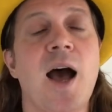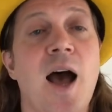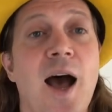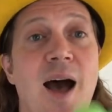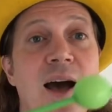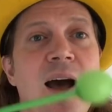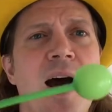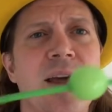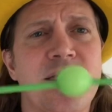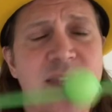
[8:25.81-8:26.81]
I
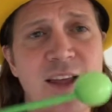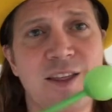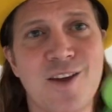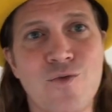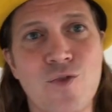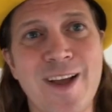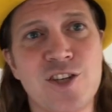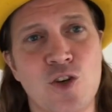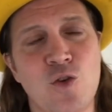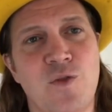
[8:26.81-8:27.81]
think the
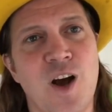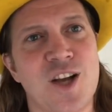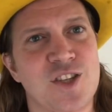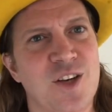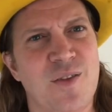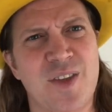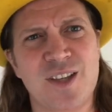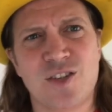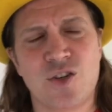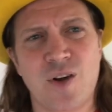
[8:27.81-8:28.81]
original version of
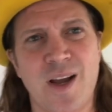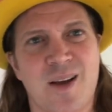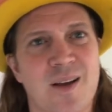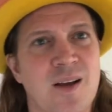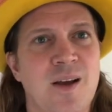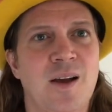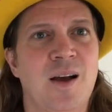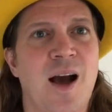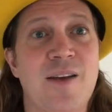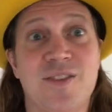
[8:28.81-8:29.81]
this trick,
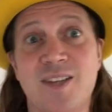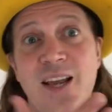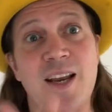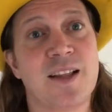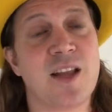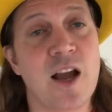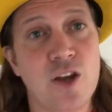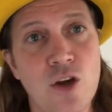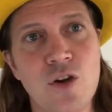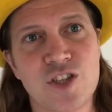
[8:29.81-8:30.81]
I've seen it done
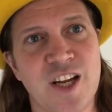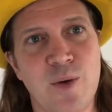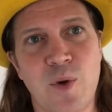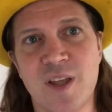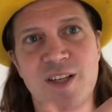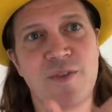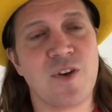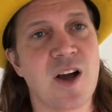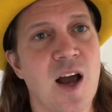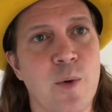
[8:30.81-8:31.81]
usually with a
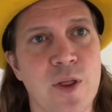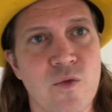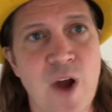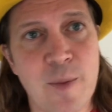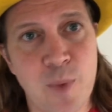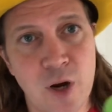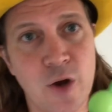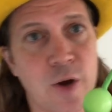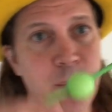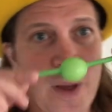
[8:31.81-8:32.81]
different color, with a red
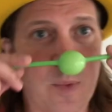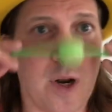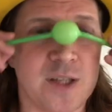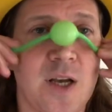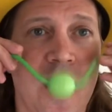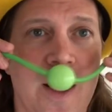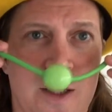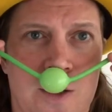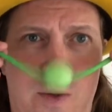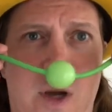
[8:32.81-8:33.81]
balloon, and people like turn it
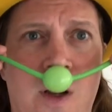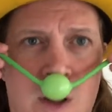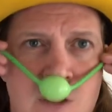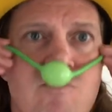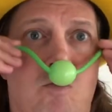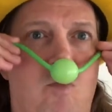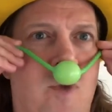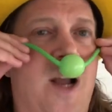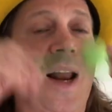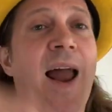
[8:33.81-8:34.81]
into
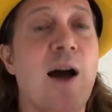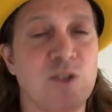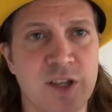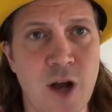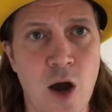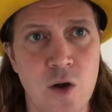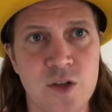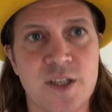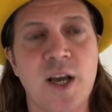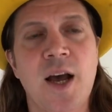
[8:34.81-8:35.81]
a clown's
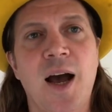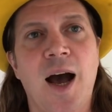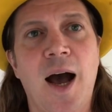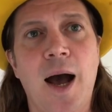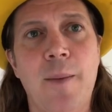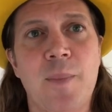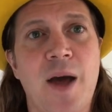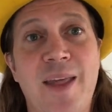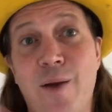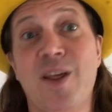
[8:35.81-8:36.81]
nose. And
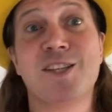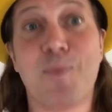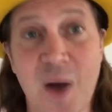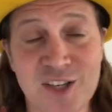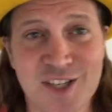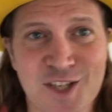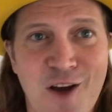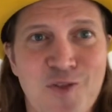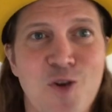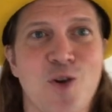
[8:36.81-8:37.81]
anyway, there's a bunch of
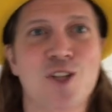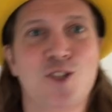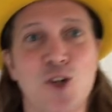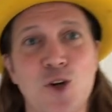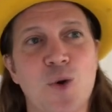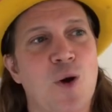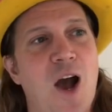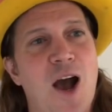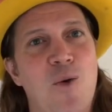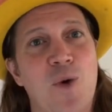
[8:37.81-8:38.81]
stuff you can do
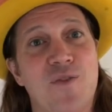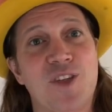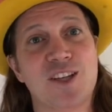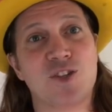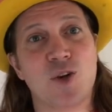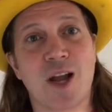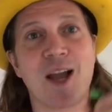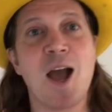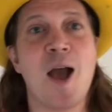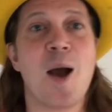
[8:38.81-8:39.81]
with this
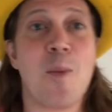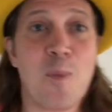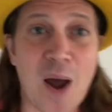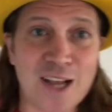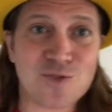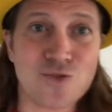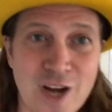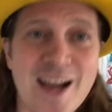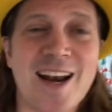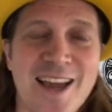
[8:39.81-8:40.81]
trick, but it
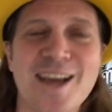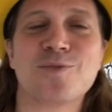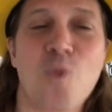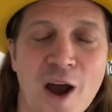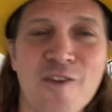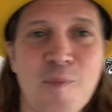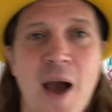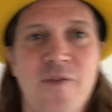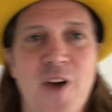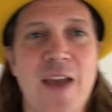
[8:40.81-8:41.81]
really is one of
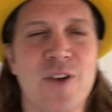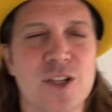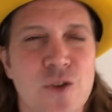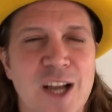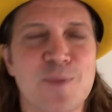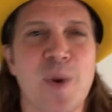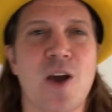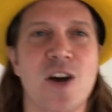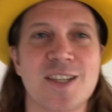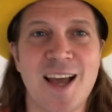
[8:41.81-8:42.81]
my favorite tricks
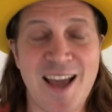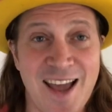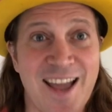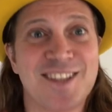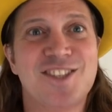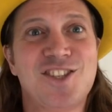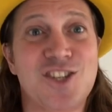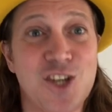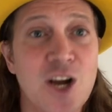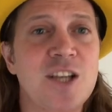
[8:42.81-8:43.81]
because it's
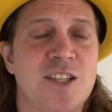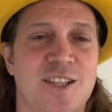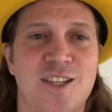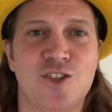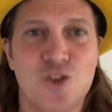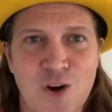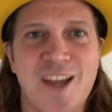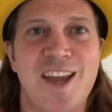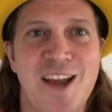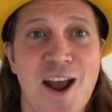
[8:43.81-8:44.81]
just
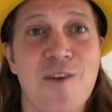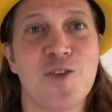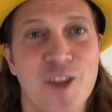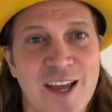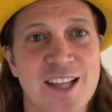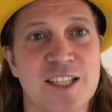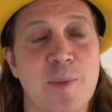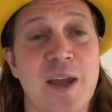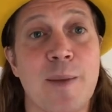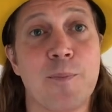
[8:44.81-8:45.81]
tricky enough for the kids to
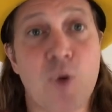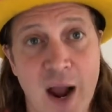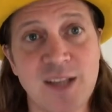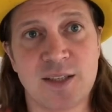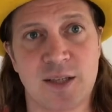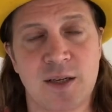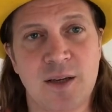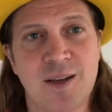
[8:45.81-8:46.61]
be impressed.